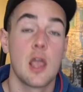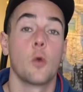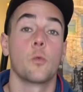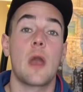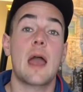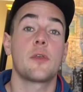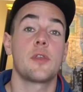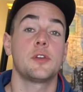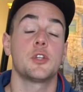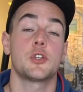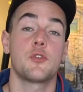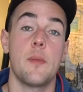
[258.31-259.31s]
rather than
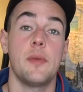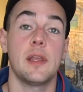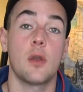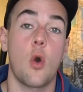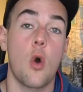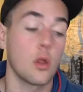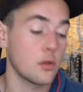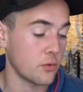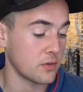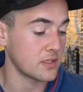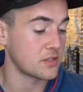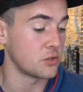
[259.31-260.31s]
distributing all
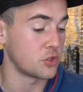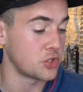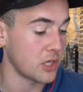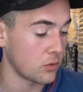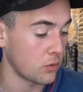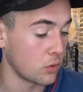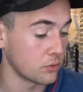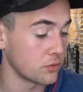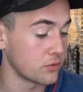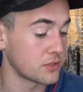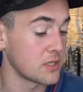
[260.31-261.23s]
earnings to shareholders.